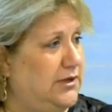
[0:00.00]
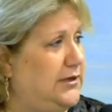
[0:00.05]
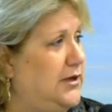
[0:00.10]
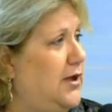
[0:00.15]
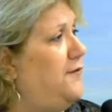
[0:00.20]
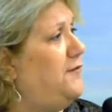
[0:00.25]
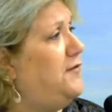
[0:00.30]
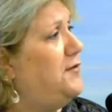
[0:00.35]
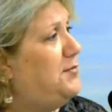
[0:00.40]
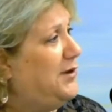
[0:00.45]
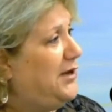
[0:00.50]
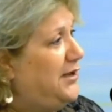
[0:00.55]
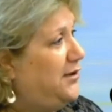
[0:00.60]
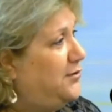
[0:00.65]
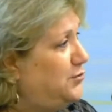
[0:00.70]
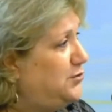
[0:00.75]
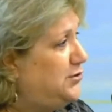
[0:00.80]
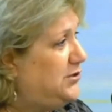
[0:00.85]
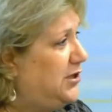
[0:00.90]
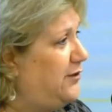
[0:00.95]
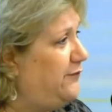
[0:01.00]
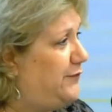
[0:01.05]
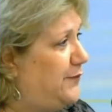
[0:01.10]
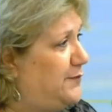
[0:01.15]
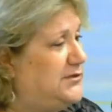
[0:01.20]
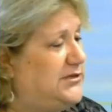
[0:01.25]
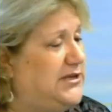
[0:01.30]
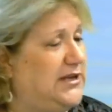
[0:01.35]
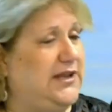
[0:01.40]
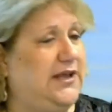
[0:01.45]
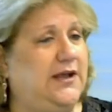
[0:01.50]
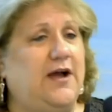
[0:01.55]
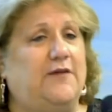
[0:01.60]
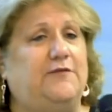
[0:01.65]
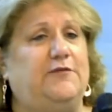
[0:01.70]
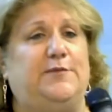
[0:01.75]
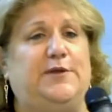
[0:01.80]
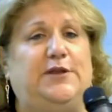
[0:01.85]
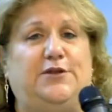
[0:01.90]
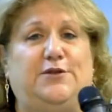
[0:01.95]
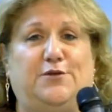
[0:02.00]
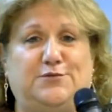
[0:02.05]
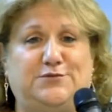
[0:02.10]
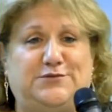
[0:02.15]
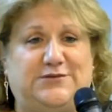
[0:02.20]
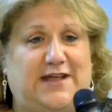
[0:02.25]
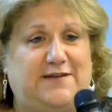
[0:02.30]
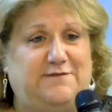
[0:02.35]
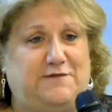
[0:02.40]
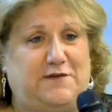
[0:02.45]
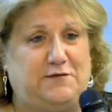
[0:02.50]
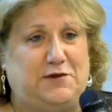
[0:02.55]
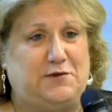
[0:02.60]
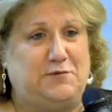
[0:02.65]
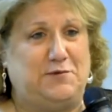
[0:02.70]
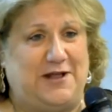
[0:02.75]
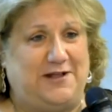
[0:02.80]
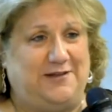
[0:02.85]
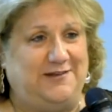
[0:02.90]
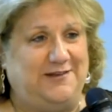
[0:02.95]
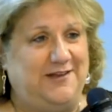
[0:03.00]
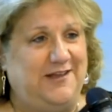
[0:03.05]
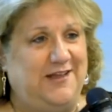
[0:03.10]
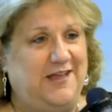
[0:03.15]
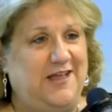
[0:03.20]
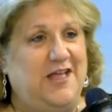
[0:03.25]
Now everybody who's here from city government knows that very well.